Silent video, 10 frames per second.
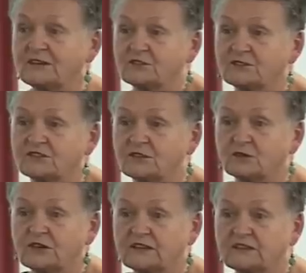direction, so
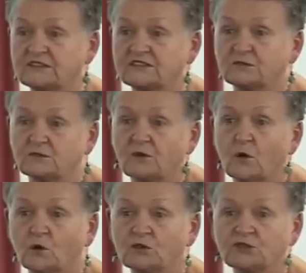you get this sort of
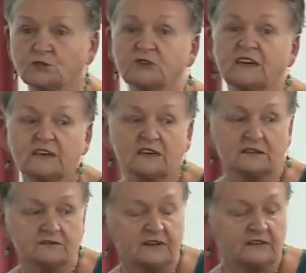horseshoe
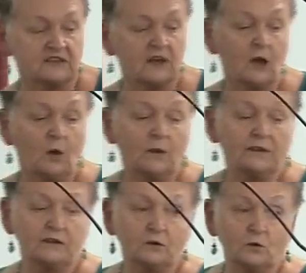kinking effect
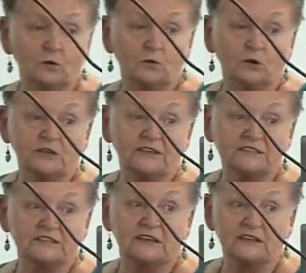when they're all
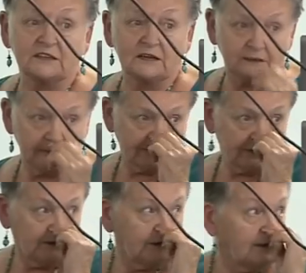working together.
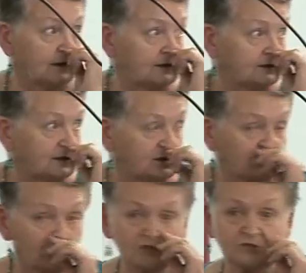Now, I
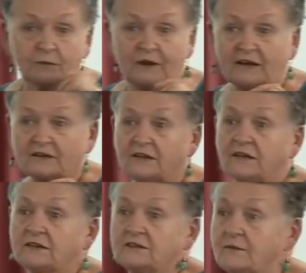talked to you about
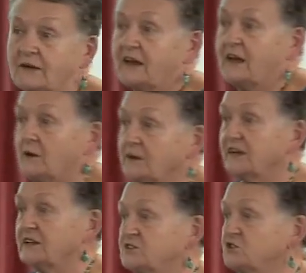no matter how I
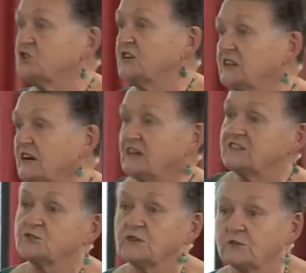dance and jig, the
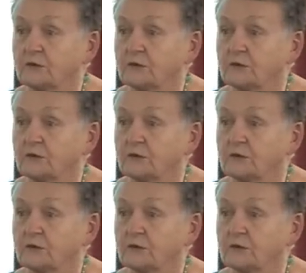last three